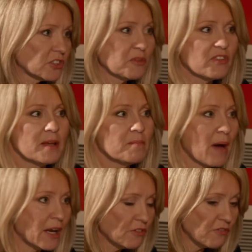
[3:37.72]
some of it in
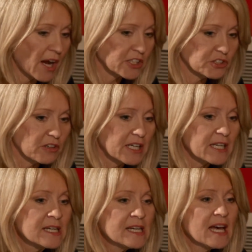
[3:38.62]
manufacturing.
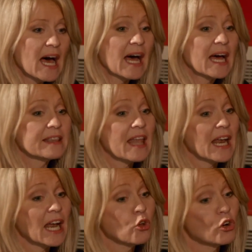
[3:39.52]
And then
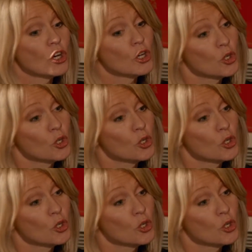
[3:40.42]
I look